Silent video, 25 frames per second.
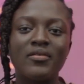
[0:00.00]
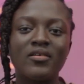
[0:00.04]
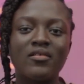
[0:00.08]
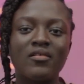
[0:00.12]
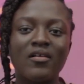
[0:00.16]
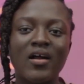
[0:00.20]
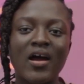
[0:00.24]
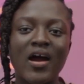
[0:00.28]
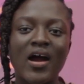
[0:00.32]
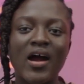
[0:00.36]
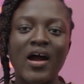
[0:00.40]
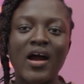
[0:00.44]

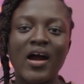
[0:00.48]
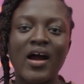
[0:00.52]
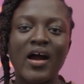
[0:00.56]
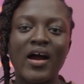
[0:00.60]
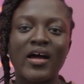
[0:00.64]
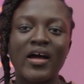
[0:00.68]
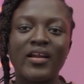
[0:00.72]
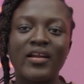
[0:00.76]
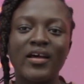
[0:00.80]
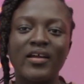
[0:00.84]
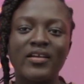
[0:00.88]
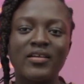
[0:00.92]

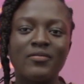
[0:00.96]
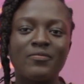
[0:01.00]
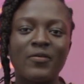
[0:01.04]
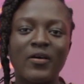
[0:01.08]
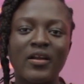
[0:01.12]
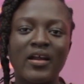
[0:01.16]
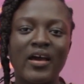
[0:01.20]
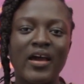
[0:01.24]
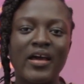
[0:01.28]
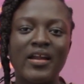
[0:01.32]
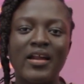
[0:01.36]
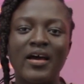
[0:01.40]
bikra na
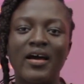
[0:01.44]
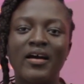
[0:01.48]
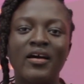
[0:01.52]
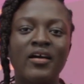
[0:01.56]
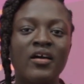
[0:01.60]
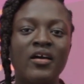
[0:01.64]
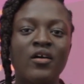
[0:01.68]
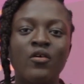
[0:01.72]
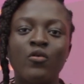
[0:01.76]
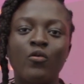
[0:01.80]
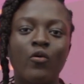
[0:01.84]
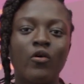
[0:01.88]
nipana ena
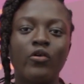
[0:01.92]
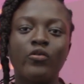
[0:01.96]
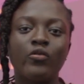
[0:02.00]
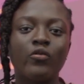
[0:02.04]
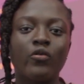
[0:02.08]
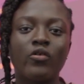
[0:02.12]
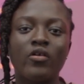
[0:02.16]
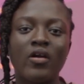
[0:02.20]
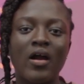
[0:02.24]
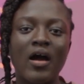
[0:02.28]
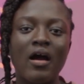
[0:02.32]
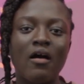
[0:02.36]
wa
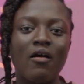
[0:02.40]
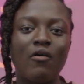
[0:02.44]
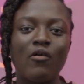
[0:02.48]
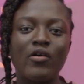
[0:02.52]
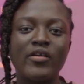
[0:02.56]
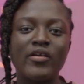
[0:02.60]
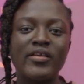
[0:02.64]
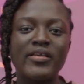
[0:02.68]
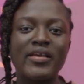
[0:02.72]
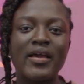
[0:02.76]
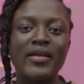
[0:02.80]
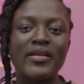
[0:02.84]
no kra
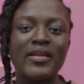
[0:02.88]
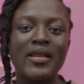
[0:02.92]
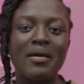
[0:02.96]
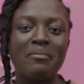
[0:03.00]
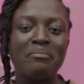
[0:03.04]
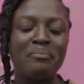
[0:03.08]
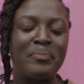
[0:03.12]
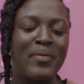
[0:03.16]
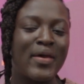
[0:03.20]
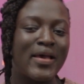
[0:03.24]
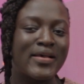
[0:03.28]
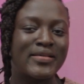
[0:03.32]
wa nye the
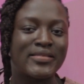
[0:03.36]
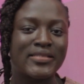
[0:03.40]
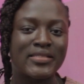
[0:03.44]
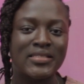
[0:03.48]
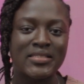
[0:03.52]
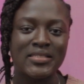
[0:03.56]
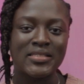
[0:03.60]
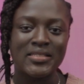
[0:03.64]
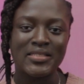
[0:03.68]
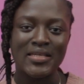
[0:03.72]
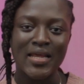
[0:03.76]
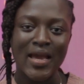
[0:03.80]

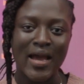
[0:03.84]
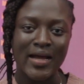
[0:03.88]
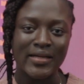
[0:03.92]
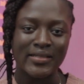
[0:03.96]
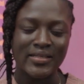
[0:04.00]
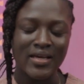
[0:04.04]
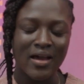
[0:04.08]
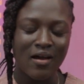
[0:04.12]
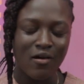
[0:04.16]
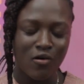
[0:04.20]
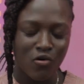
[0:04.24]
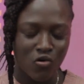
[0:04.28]
best ni
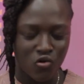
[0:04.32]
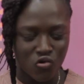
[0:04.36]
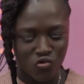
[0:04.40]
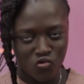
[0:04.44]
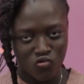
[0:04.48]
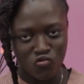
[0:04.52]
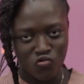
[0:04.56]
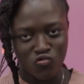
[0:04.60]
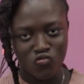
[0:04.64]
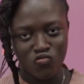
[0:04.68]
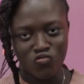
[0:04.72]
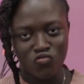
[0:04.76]
adi.
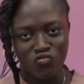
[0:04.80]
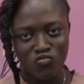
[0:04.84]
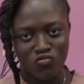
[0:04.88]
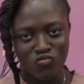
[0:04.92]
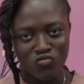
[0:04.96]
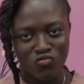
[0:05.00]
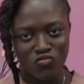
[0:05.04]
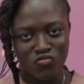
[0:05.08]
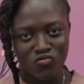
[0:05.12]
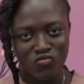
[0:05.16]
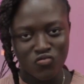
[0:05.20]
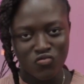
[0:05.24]
Oh.
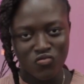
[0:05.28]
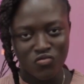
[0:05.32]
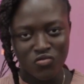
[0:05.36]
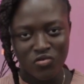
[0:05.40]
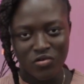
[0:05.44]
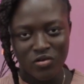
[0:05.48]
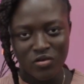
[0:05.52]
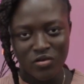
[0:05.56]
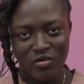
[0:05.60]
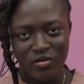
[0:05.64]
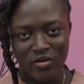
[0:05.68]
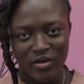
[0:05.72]

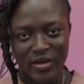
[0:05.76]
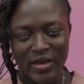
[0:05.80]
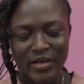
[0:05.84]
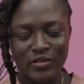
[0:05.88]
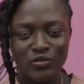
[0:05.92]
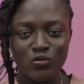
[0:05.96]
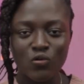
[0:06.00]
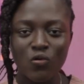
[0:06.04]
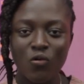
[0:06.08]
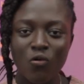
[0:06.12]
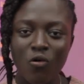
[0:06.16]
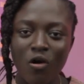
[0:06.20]
And
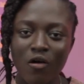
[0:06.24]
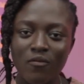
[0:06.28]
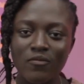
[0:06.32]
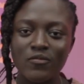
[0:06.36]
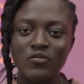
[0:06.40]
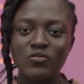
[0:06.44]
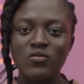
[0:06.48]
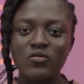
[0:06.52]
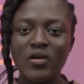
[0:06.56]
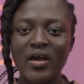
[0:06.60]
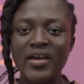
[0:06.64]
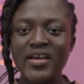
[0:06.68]
so
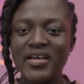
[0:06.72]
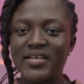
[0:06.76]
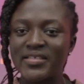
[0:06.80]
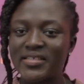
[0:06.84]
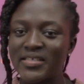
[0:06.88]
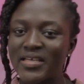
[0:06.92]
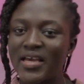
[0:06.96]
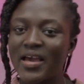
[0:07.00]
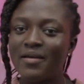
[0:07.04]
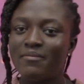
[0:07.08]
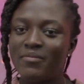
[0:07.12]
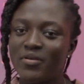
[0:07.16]
come so I
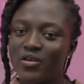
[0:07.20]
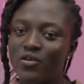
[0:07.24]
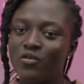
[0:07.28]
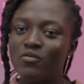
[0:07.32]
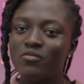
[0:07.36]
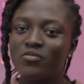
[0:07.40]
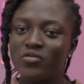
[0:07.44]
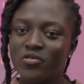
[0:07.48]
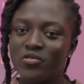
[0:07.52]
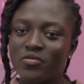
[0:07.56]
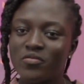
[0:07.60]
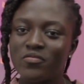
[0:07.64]
see a
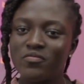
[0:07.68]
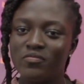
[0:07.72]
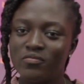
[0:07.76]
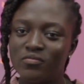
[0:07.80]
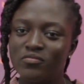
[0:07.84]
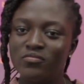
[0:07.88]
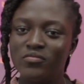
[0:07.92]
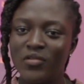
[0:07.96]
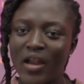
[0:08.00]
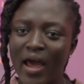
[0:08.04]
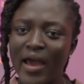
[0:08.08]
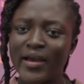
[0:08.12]
binum
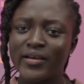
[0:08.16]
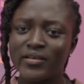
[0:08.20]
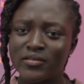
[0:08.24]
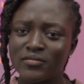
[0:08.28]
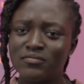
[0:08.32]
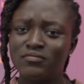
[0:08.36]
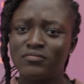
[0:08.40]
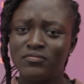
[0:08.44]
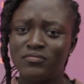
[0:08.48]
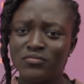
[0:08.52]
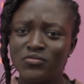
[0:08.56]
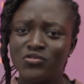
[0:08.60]
like
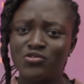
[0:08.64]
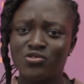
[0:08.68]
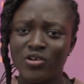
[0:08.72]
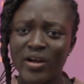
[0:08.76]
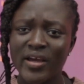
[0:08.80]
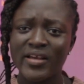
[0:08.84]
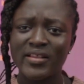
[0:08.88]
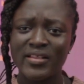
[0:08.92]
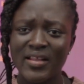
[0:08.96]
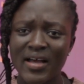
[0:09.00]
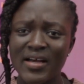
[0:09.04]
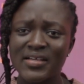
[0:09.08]

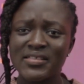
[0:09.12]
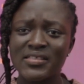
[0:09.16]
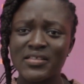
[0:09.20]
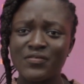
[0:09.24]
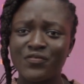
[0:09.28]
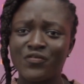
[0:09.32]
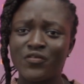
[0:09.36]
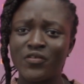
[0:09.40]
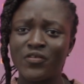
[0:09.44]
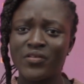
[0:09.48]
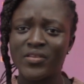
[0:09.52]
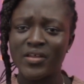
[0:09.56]
Drake does
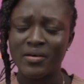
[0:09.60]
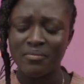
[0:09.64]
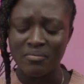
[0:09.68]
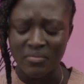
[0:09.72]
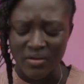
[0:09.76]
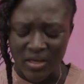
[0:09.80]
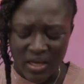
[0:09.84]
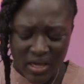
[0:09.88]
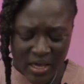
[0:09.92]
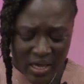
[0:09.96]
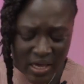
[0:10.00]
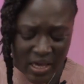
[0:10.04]
it for them.
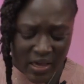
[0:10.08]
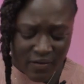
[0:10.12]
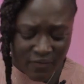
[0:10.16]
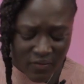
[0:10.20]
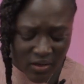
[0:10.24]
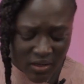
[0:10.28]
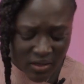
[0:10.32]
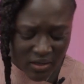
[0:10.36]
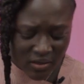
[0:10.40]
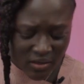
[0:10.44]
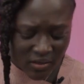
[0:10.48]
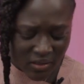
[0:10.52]

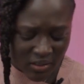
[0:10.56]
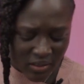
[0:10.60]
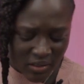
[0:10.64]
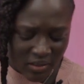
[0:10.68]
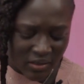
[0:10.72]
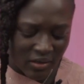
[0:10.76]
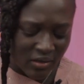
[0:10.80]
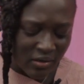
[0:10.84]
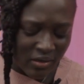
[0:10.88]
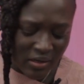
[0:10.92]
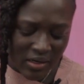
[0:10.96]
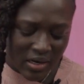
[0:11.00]

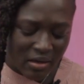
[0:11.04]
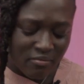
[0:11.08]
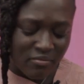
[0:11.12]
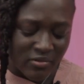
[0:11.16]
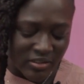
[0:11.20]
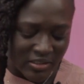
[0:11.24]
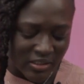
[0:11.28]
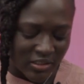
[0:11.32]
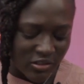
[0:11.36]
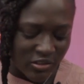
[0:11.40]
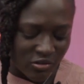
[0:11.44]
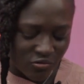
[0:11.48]
Even let
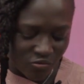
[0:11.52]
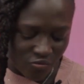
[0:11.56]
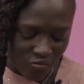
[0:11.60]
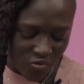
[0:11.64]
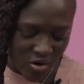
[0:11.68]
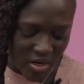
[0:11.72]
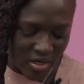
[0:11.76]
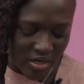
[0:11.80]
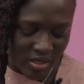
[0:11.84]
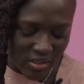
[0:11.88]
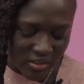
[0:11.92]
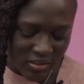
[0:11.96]
me just
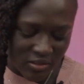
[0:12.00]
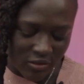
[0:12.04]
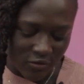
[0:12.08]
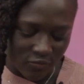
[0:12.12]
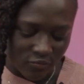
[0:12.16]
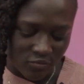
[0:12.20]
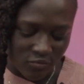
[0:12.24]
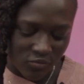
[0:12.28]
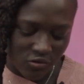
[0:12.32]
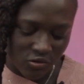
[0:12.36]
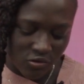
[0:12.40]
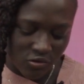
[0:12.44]
read some of